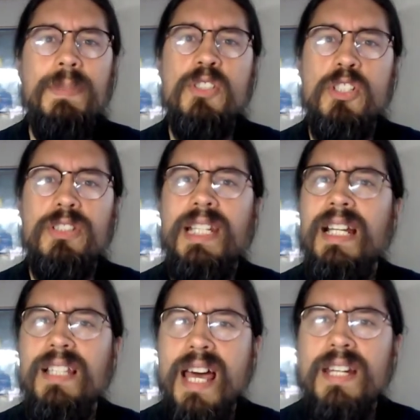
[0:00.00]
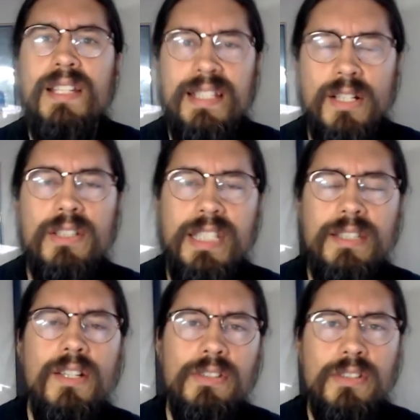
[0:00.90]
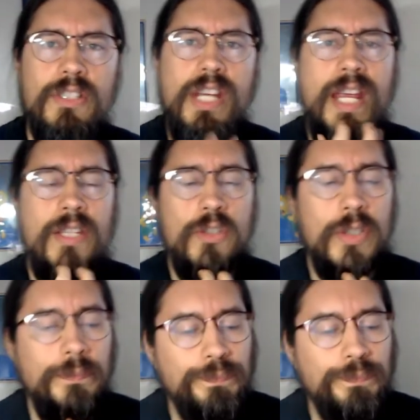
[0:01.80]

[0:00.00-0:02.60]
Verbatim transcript: It's just like a lot of the little details are changed.